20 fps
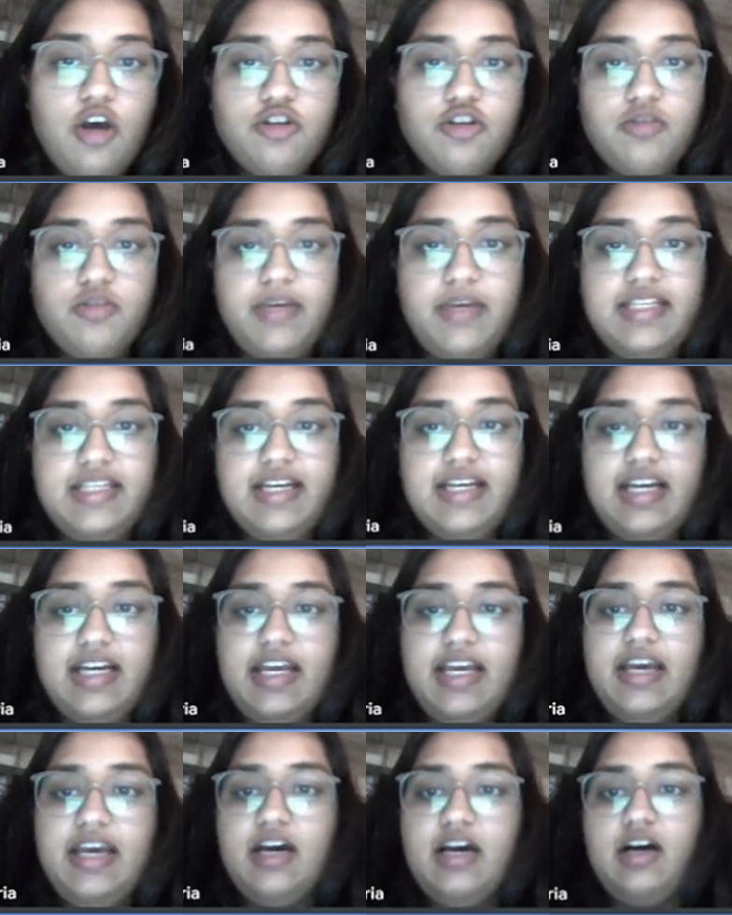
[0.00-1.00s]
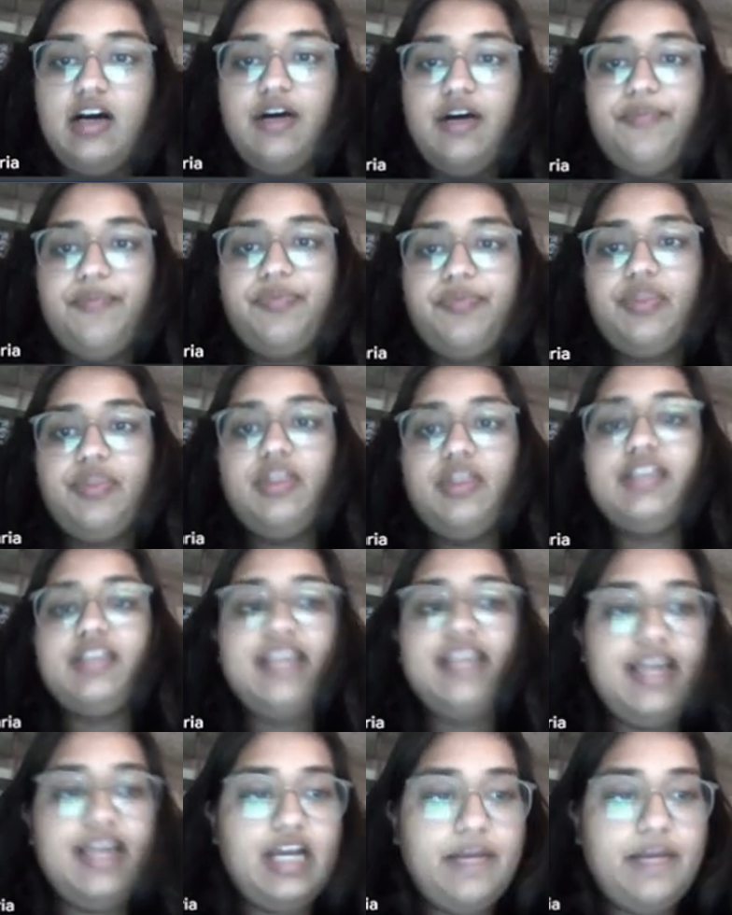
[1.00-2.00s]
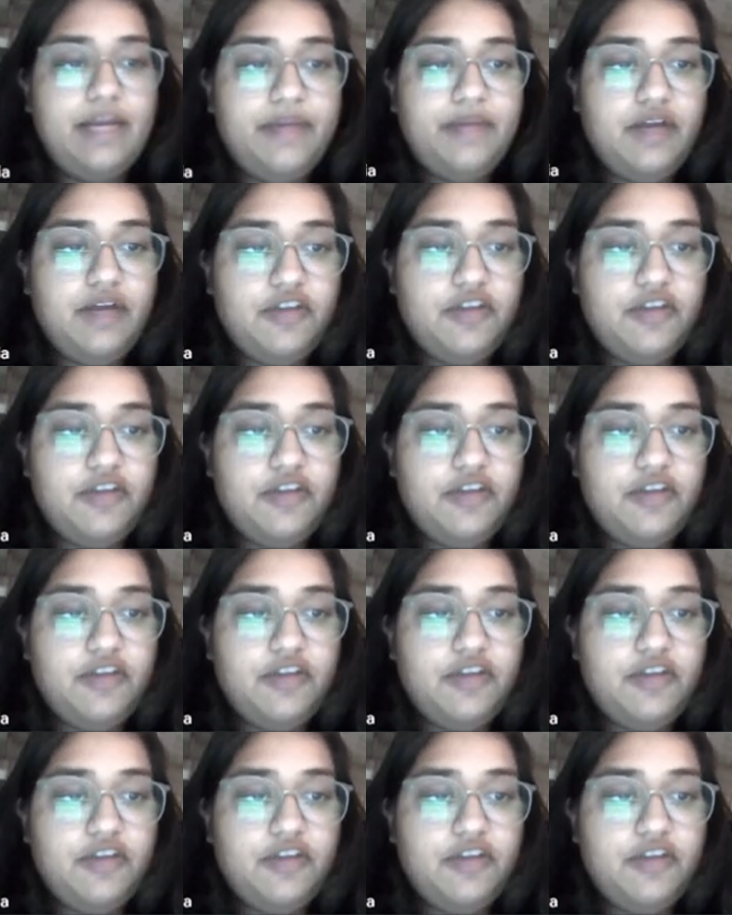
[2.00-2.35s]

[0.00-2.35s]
So basically, the serial number,